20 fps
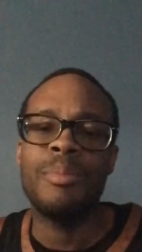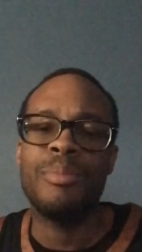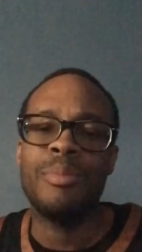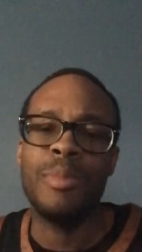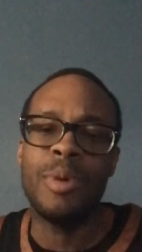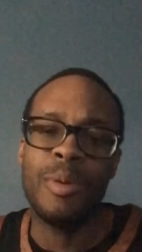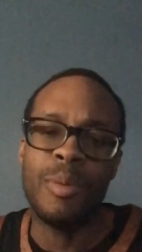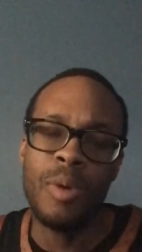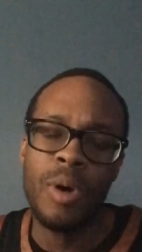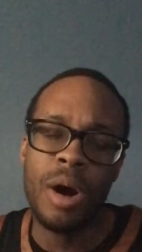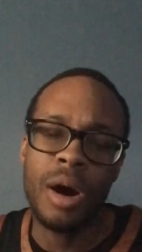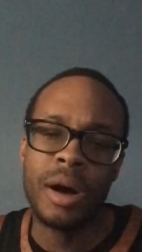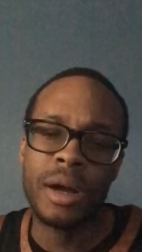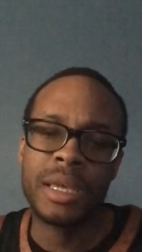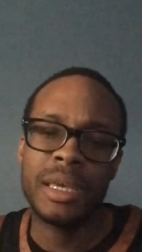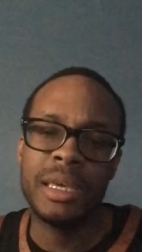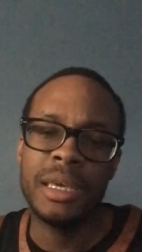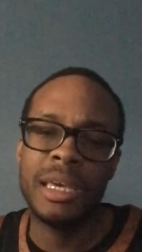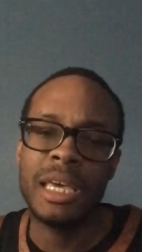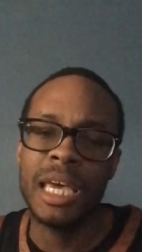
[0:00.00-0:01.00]

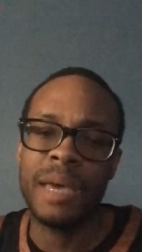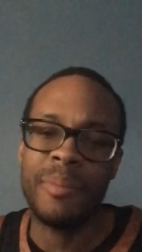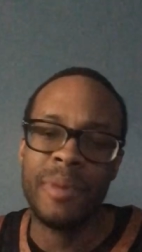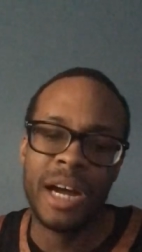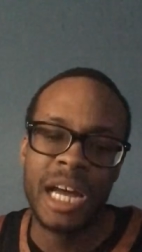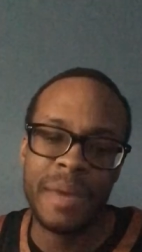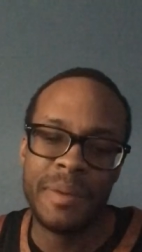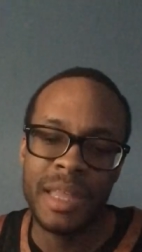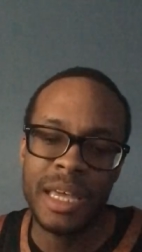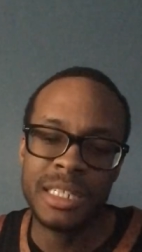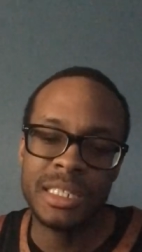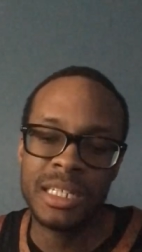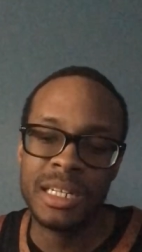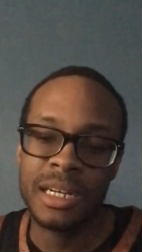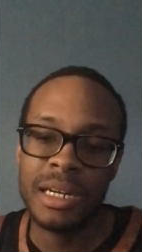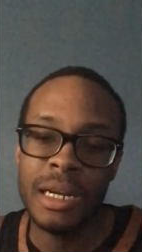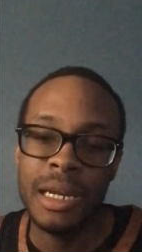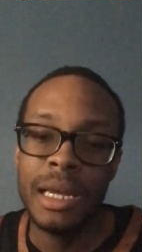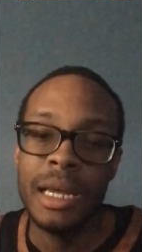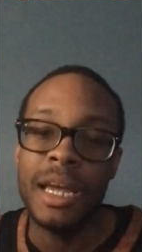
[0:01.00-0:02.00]
Milwaukee, and Miami. Last
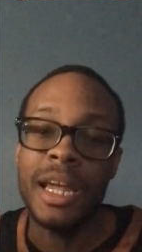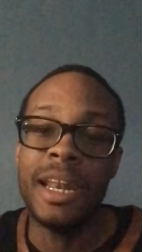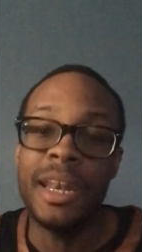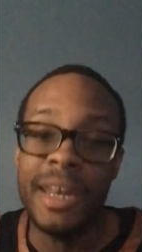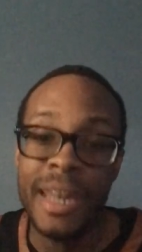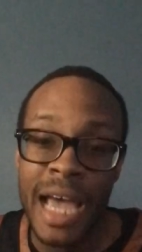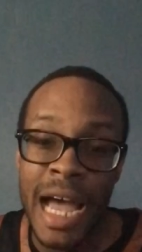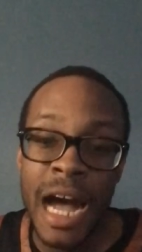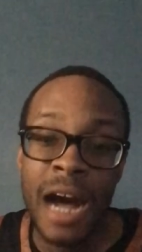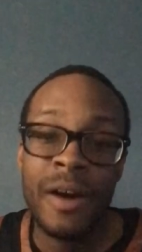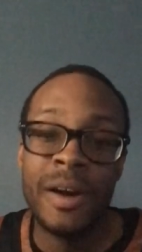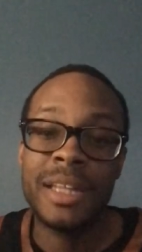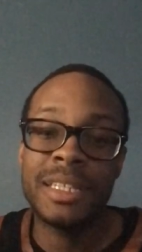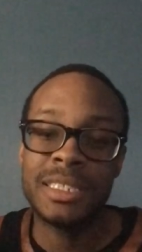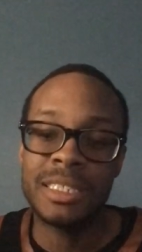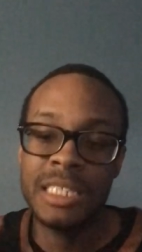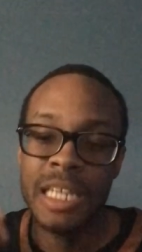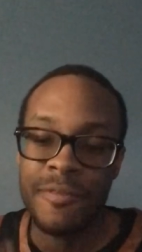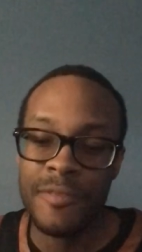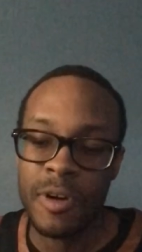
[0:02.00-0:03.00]
year, now it's
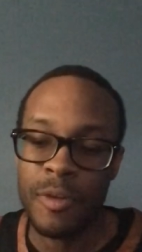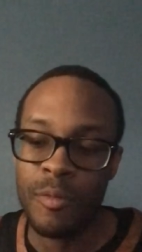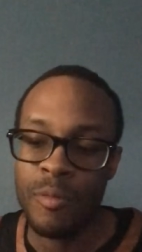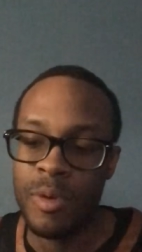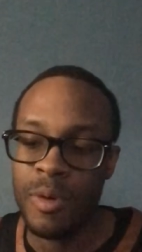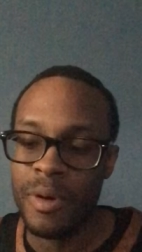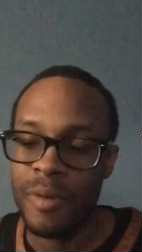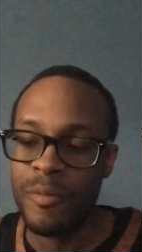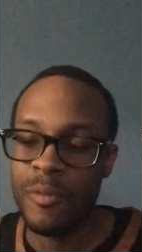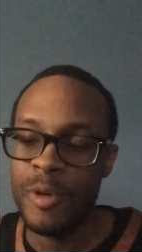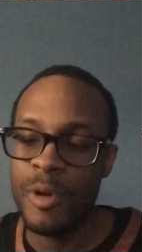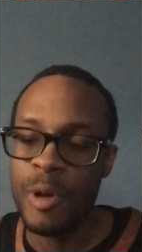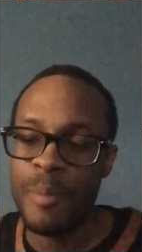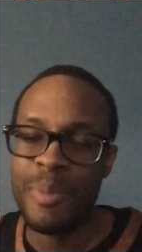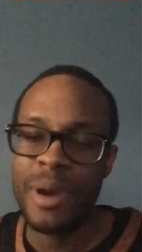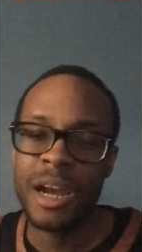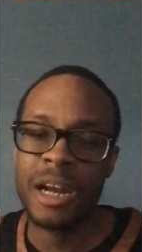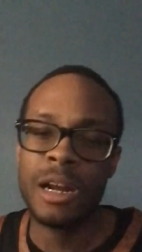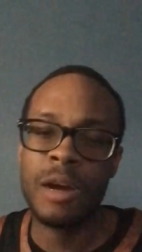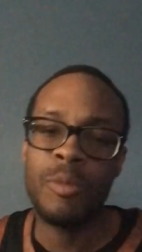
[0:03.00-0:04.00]
different. We were
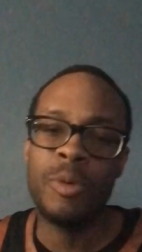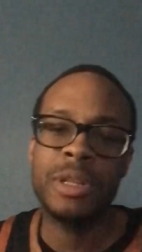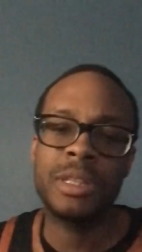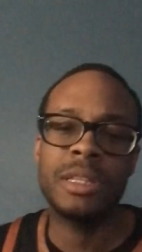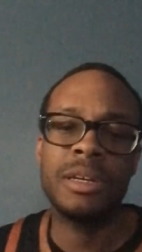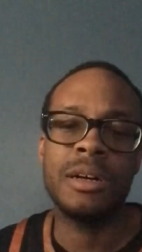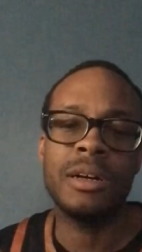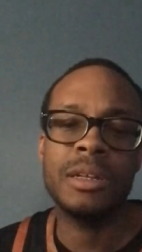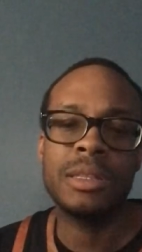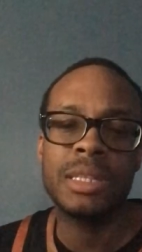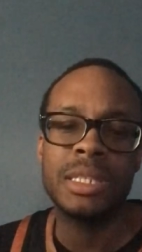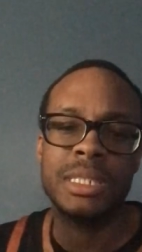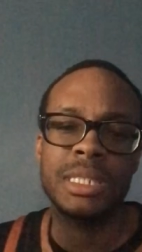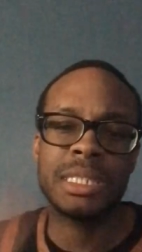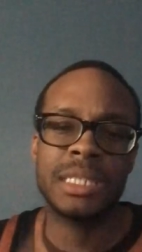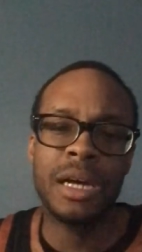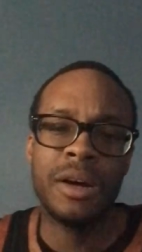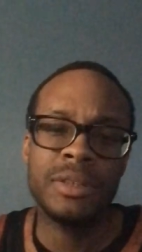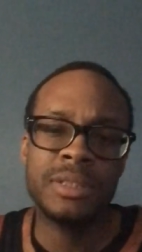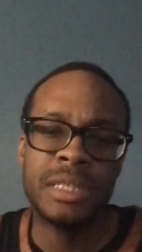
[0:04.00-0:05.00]
paired up with the
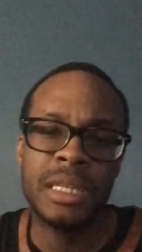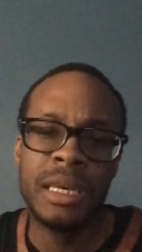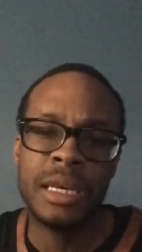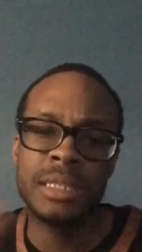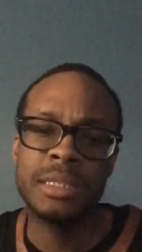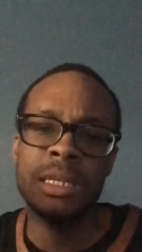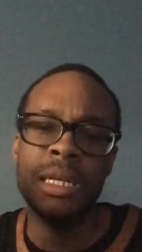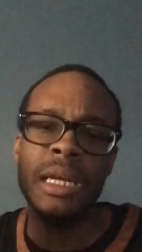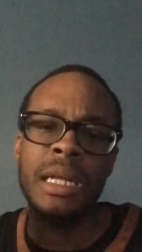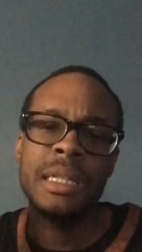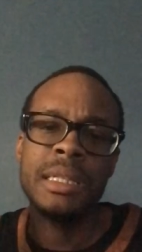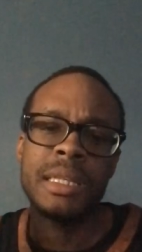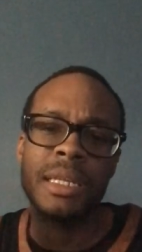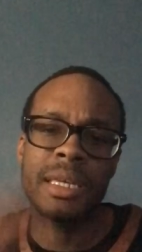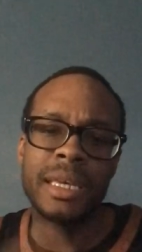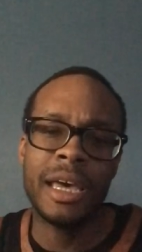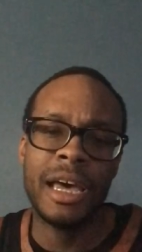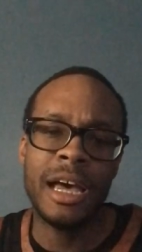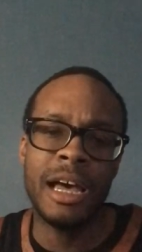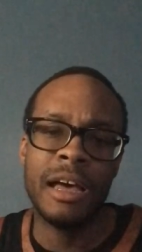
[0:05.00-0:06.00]
Celtics, the
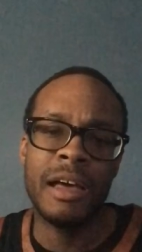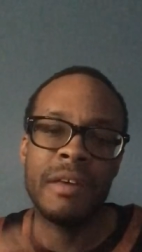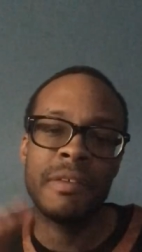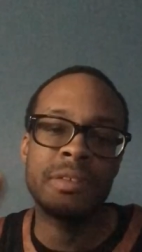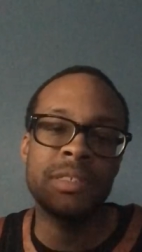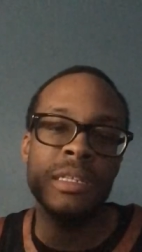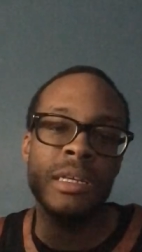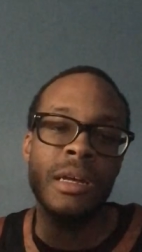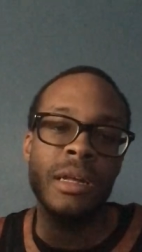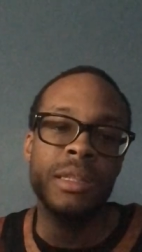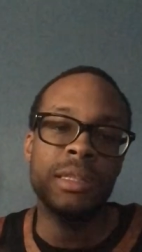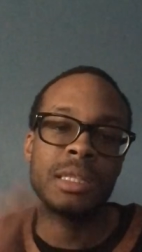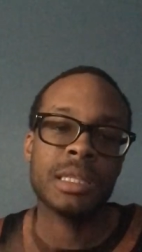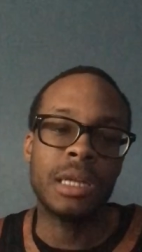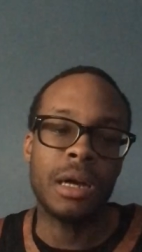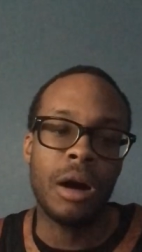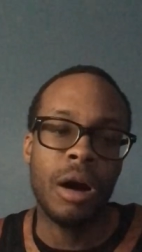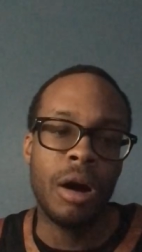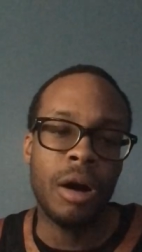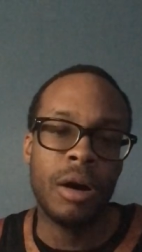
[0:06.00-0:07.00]
Cavs,
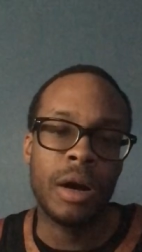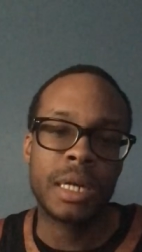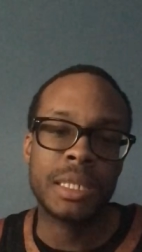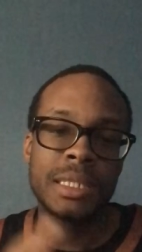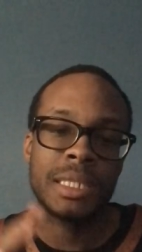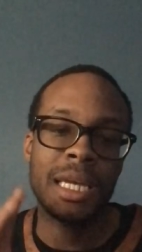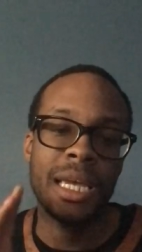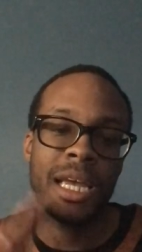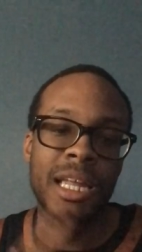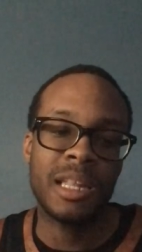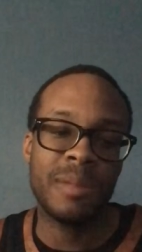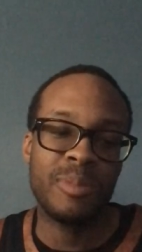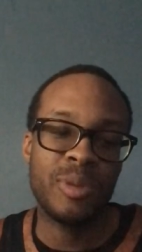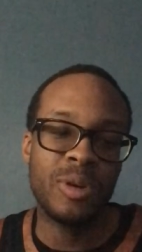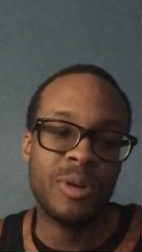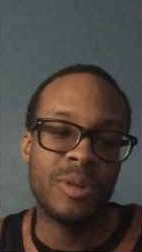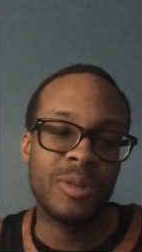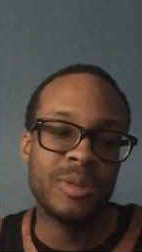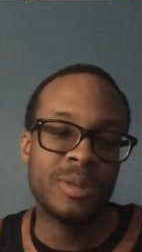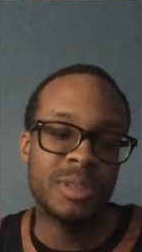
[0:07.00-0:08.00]
the Hawks, and the
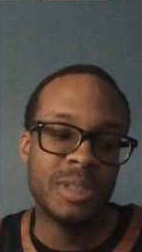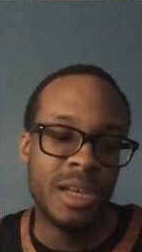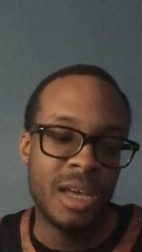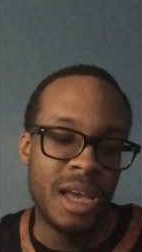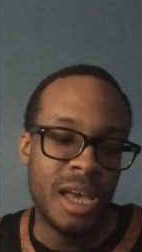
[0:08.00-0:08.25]
Bulls.